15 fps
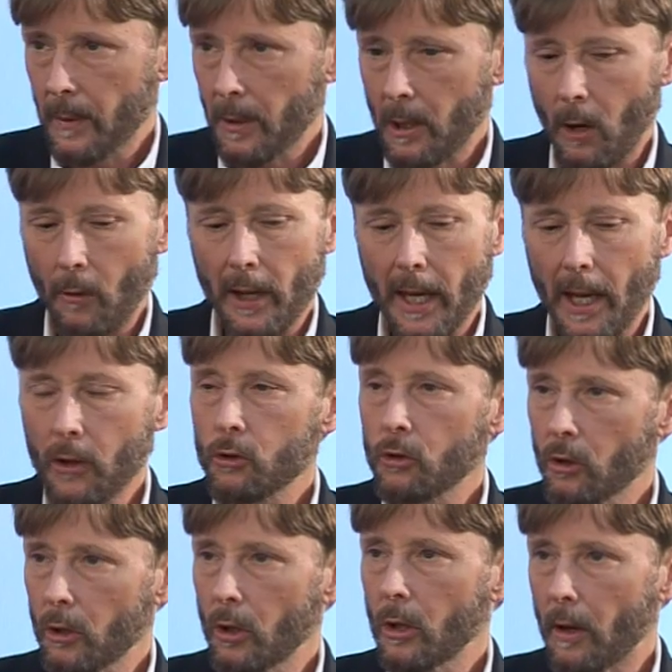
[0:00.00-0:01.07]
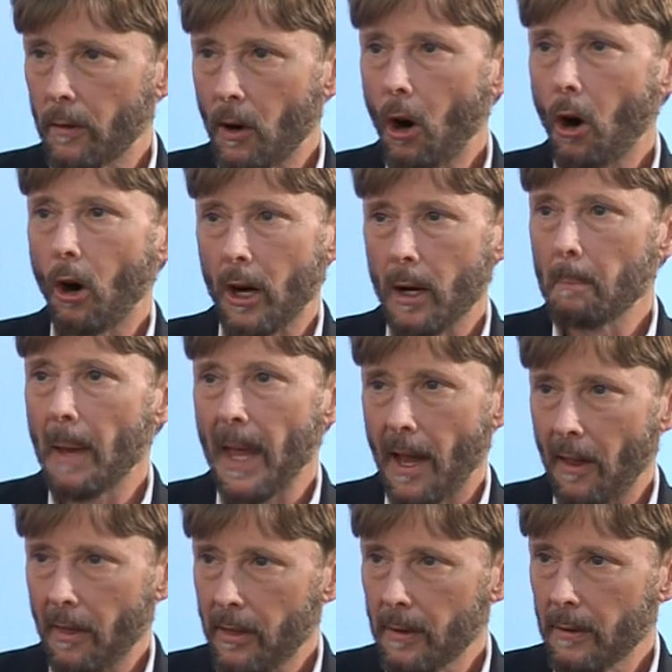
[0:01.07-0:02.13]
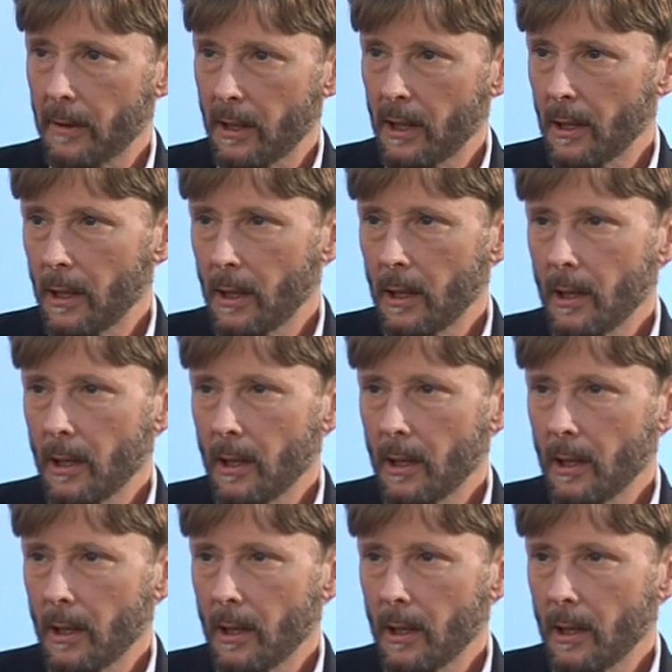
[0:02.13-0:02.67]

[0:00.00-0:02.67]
called the Institute of HeartMath. Mm-hmm.